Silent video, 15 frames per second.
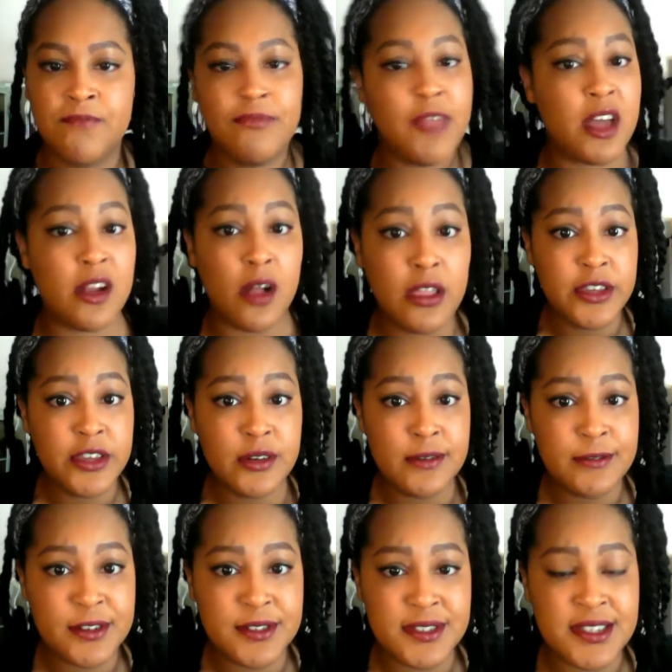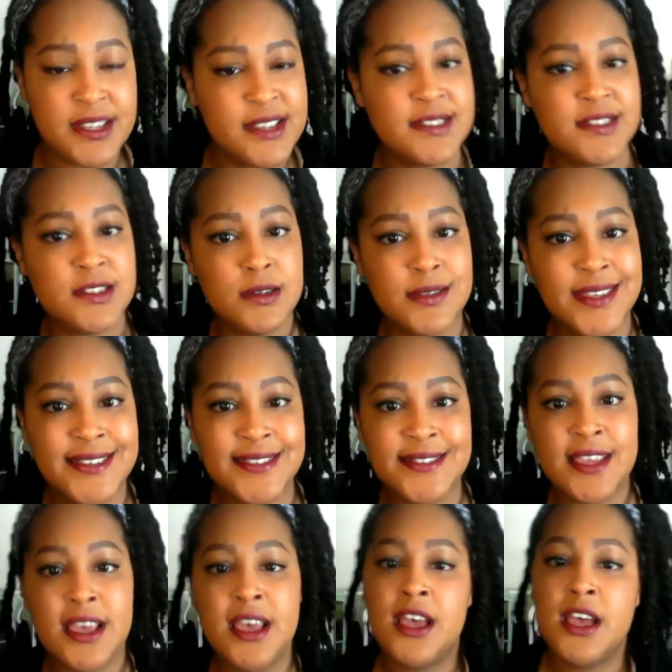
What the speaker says: Not universities do this,